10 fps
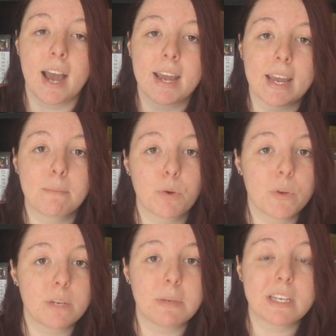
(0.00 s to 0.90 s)
I am
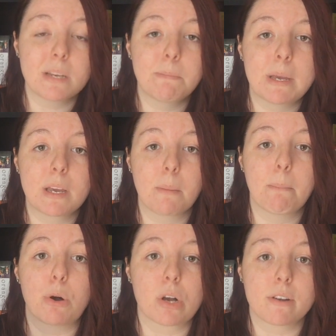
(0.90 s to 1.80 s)
going to be keeping
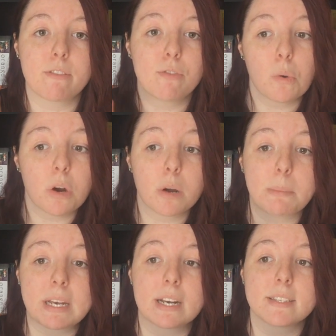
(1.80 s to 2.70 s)
book four
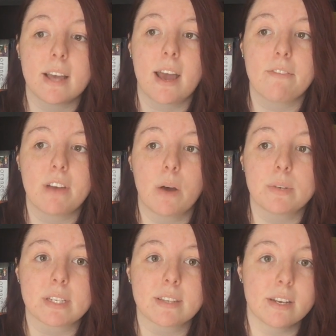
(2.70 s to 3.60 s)
because I
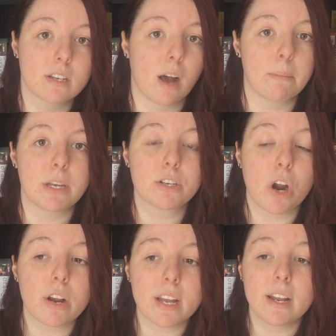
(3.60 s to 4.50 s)
found a signed copy at
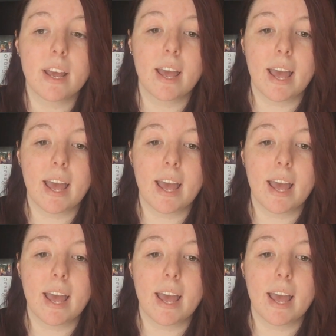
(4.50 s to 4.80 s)
Target